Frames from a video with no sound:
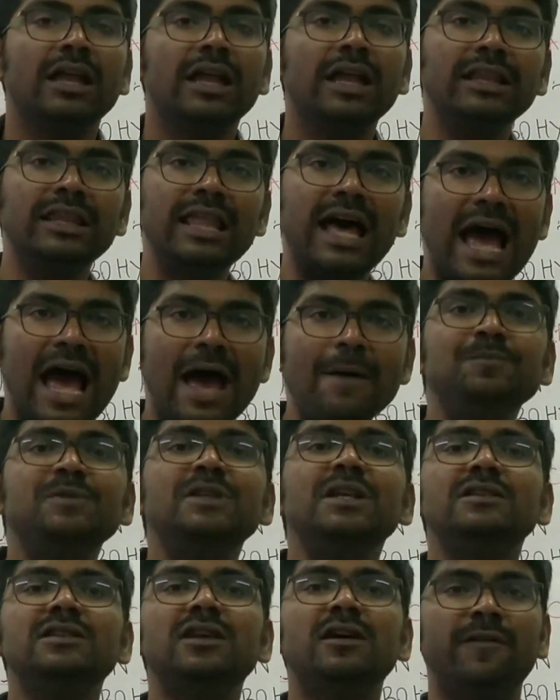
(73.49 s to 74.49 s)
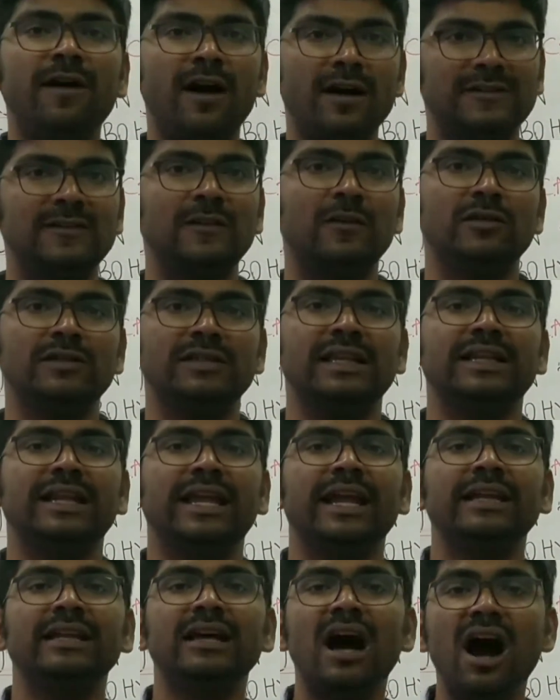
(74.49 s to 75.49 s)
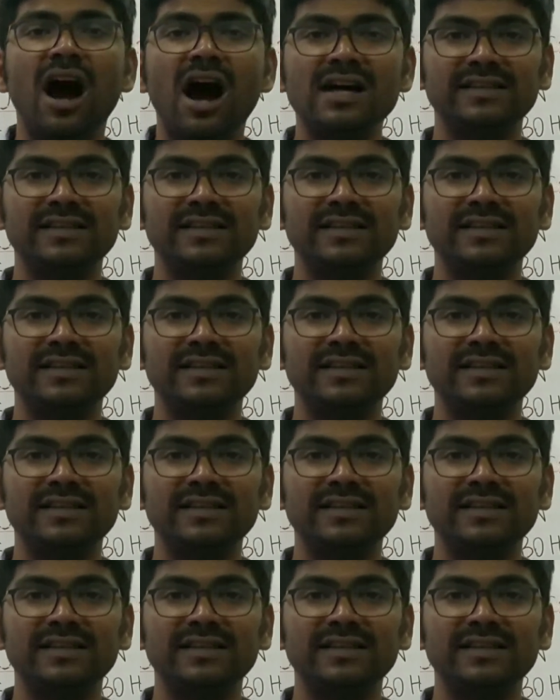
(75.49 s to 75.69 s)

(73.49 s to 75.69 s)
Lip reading: In the absence of oxaloacetate,